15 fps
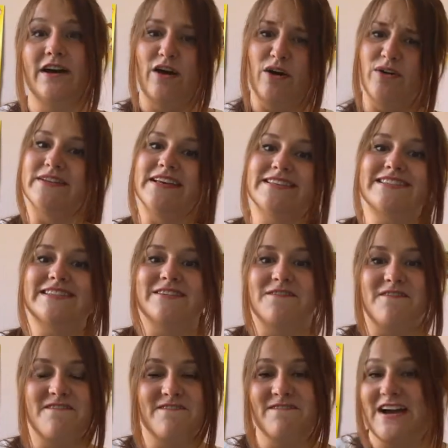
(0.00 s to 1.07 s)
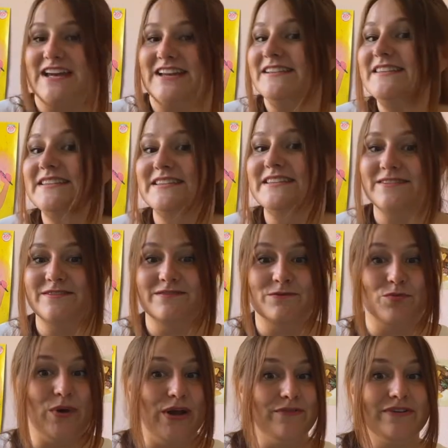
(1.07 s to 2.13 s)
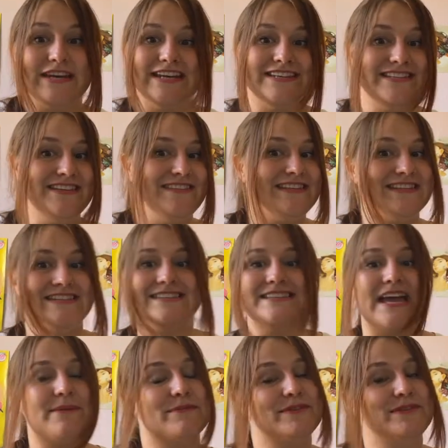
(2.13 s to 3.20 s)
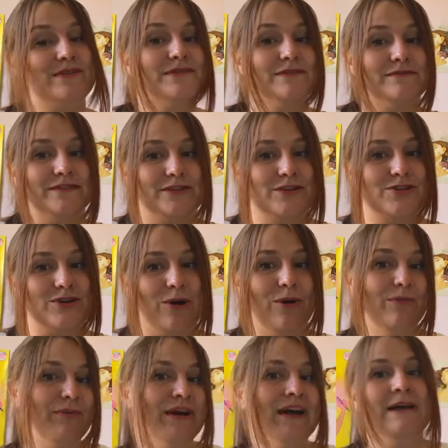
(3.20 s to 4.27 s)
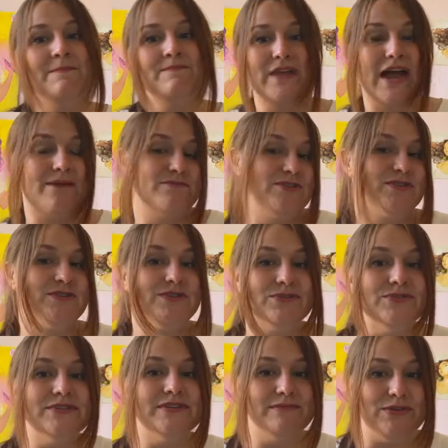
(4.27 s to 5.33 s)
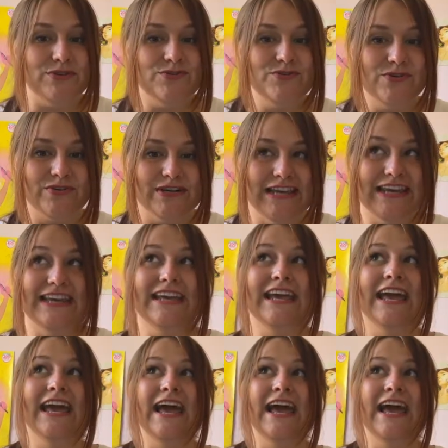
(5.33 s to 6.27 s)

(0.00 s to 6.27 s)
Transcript: oh, that's a valid way of creativity, same as using Photoshop, I'm just using midjourney.